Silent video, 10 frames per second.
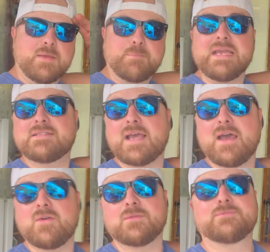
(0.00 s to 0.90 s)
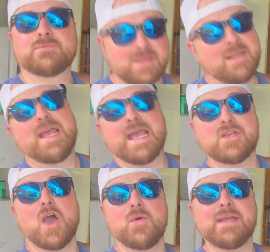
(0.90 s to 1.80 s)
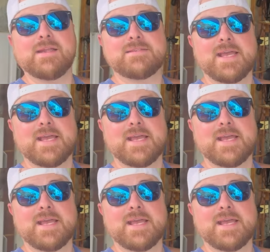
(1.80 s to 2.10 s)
peace out and go eat it.